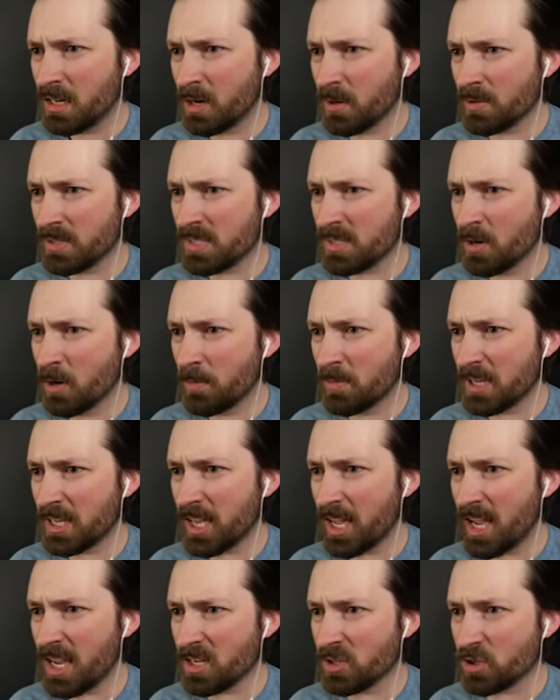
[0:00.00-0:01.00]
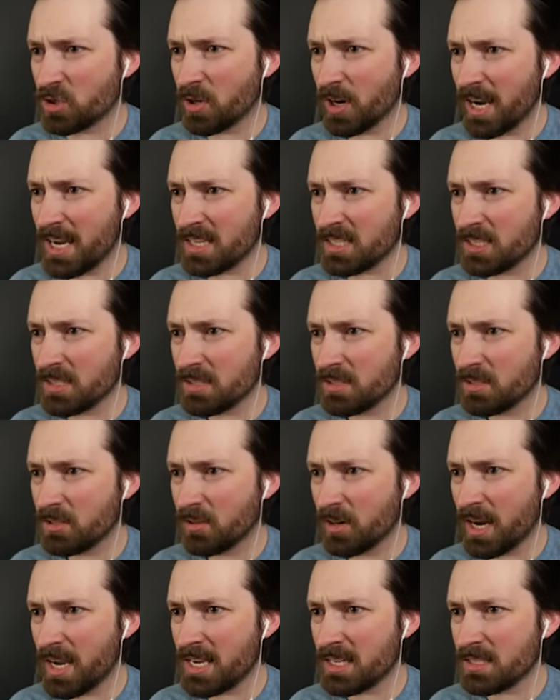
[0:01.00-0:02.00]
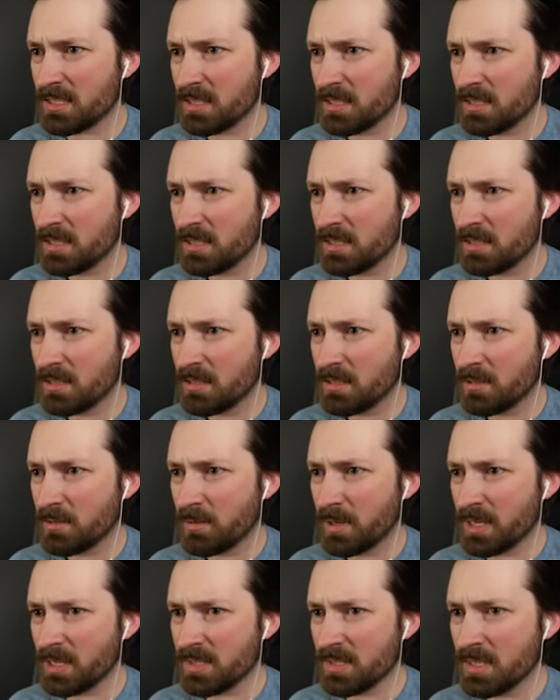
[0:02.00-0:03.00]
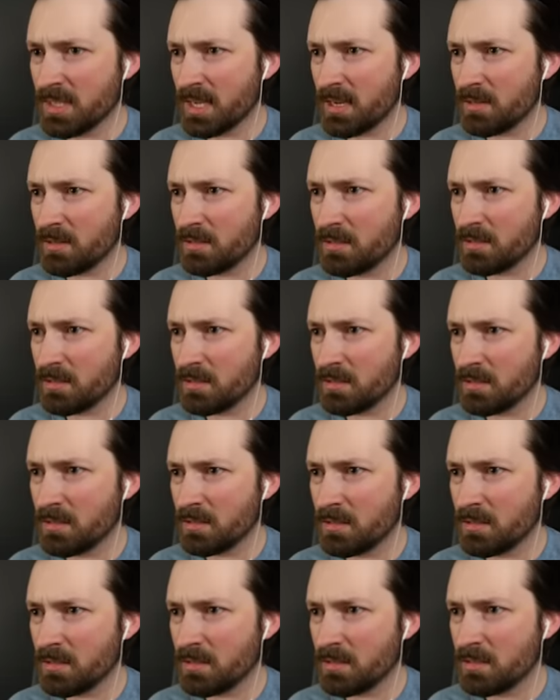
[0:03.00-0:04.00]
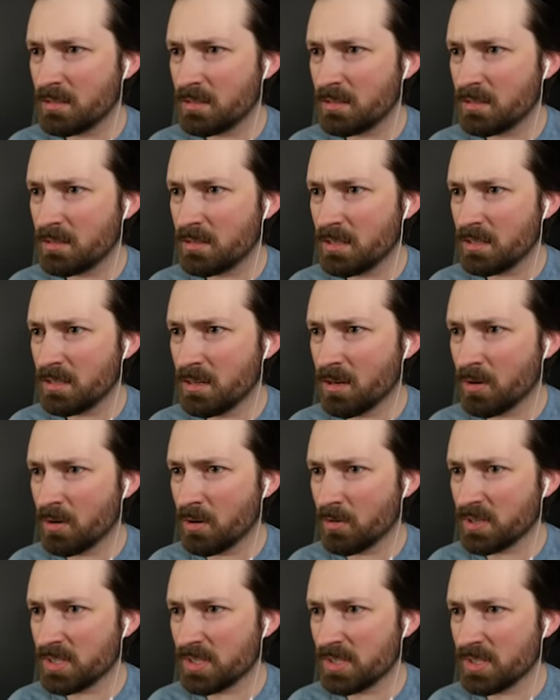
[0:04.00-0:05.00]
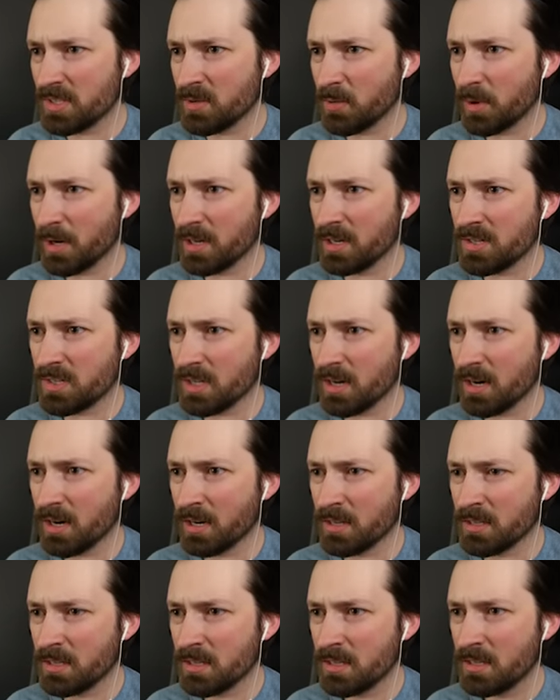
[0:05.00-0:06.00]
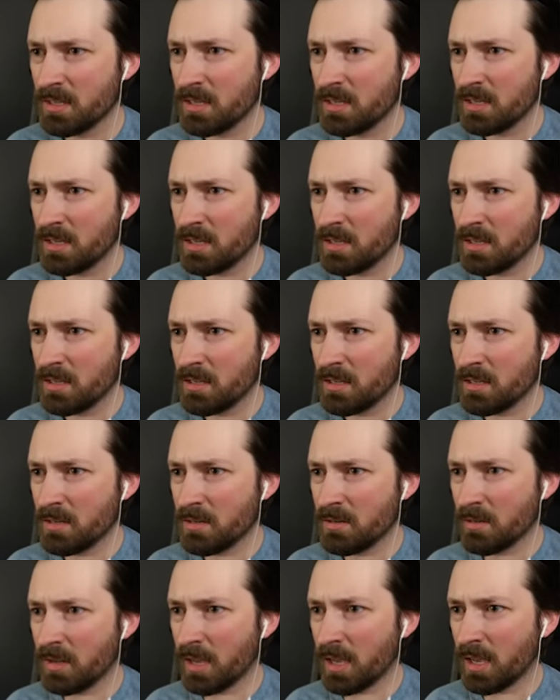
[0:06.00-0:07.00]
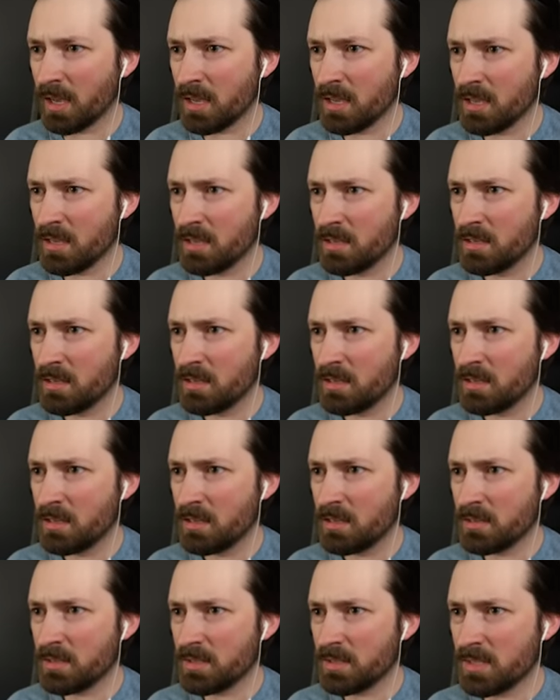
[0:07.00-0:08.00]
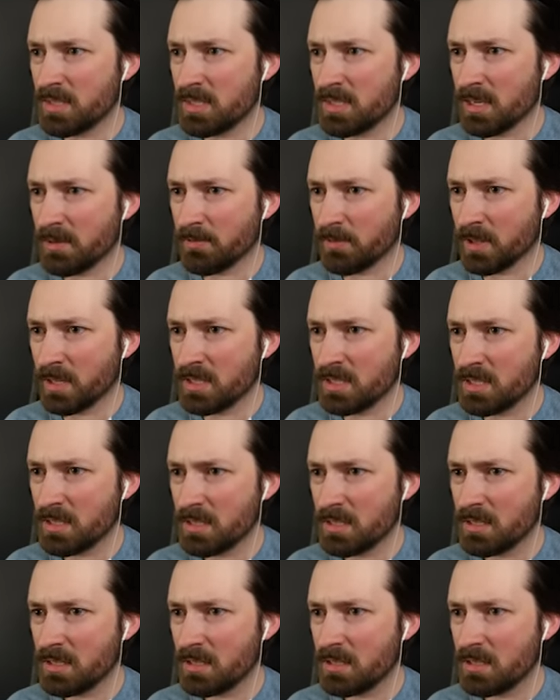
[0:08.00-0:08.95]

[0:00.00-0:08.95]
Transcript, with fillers: Oh, it's an open cage. Great. Wait, isn't that... Oh no, this isn't where I started. Okay. This is different.